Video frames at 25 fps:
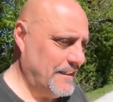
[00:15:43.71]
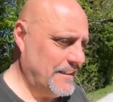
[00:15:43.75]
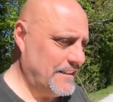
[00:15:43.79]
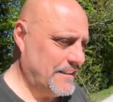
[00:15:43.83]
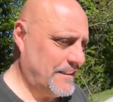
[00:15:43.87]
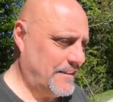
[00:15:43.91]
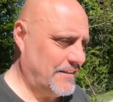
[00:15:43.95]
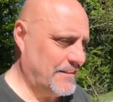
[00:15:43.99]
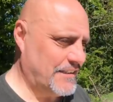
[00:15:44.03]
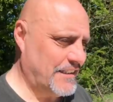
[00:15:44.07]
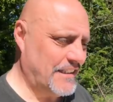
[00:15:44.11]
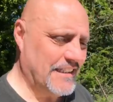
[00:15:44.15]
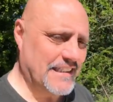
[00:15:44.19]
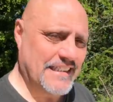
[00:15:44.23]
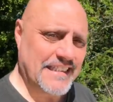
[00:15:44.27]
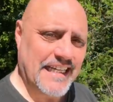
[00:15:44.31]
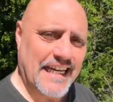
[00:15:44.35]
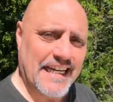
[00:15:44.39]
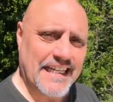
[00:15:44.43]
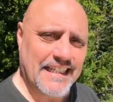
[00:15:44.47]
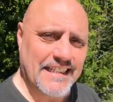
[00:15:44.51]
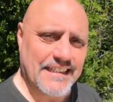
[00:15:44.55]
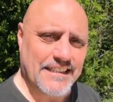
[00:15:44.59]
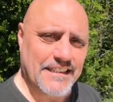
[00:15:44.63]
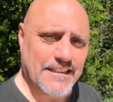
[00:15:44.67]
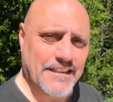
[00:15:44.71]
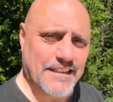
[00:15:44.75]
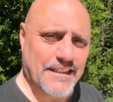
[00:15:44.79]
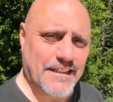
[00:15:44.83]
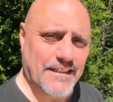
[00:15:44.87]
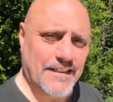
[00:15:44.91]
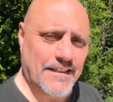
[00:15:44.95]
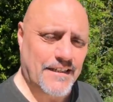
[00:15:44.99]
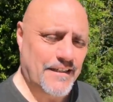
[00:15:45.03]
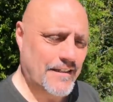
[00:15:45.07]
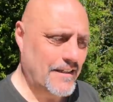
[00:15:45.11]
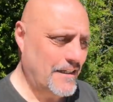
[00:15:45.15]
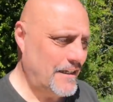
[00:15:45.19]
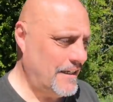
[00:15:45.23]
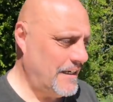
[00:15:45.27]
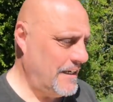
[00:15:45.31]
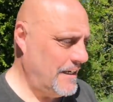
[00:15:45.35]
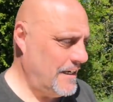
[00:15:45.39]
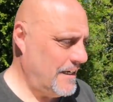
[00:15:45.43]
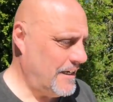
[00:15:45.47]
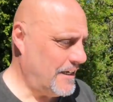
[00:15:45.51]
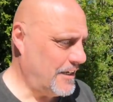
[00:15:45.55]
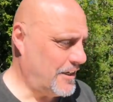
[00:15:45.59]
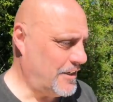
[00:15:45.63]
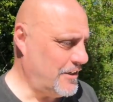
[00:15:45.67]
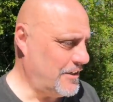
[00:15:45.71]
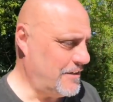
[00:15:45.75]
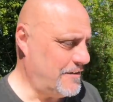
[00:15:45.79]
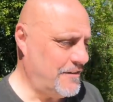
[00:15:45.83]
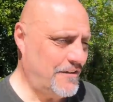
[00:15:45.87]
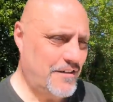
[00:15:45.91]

So it's going to take us a, a good